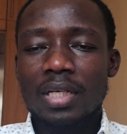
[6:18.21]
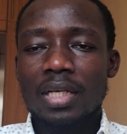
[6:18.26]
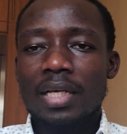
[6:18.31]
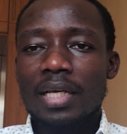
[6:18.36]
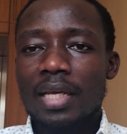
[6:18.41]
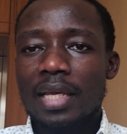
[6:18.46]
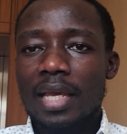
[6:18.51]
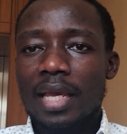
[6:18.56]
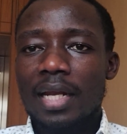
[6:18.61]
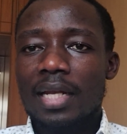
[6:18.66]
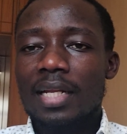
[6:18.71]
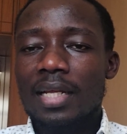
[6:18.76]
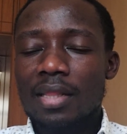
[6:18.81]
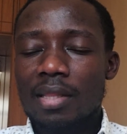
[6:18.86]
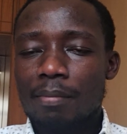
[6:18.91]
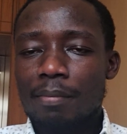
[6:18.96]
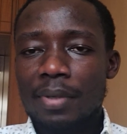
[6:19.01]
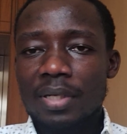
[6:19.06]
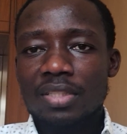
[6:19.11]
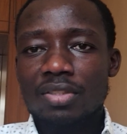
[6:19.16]
getting the
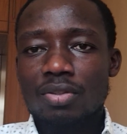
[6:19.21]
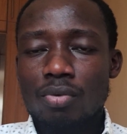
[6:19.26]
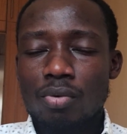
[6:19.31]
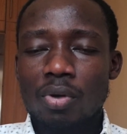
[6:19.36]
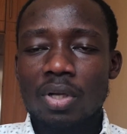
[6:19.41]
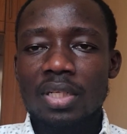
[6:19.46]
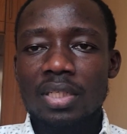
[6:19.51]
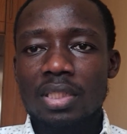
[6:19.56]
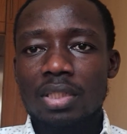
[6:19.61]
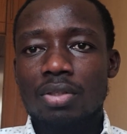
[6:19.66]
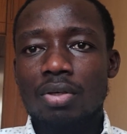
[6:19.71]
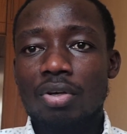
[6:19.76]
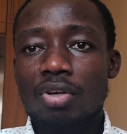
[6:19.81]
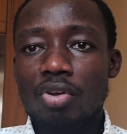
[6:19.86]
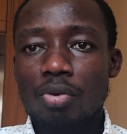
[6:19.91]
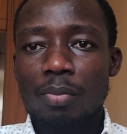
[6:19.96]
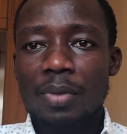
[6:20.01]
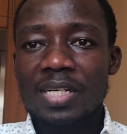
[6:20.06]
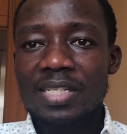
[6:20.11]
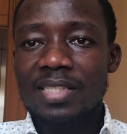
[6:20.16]
best quality
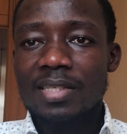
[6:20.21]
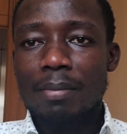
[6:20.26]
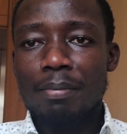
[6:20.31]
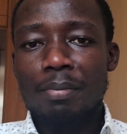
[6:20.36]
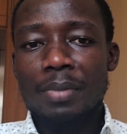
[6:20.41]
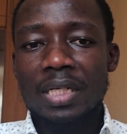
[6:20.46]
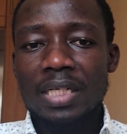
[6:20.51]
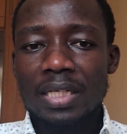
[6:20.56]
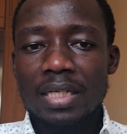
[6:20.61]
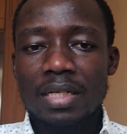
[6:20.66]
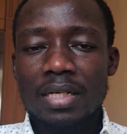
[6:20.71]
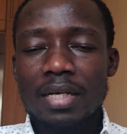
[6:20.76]
documents submitted,